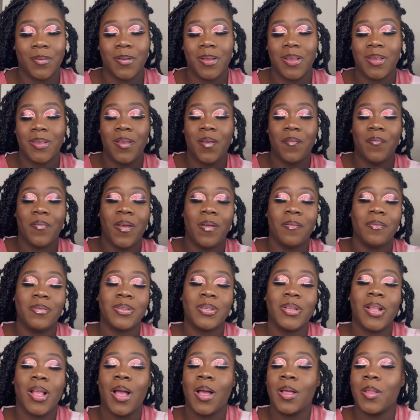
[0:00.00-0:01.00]
It's your favorite
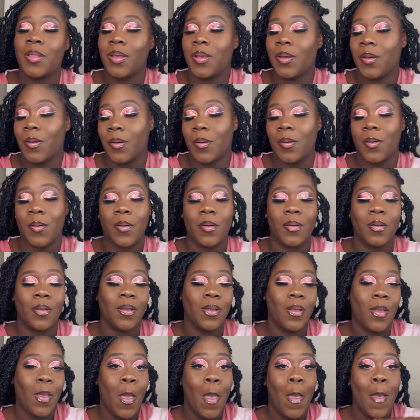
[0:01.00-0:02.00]
chocolate girl,
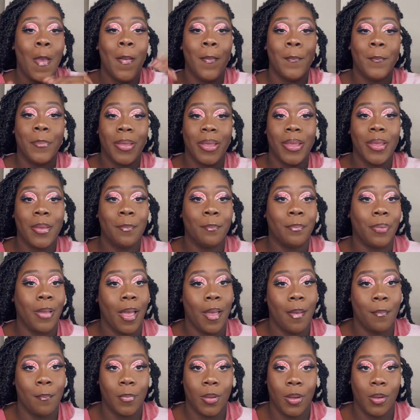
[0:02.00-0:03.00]

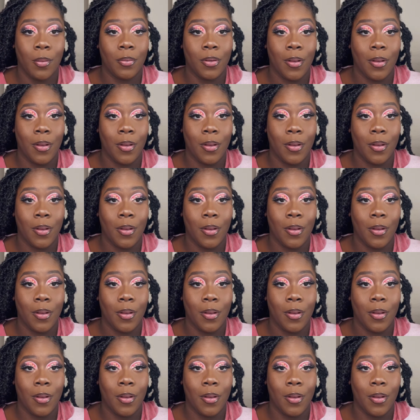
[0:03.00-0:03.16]
Beatbymoe,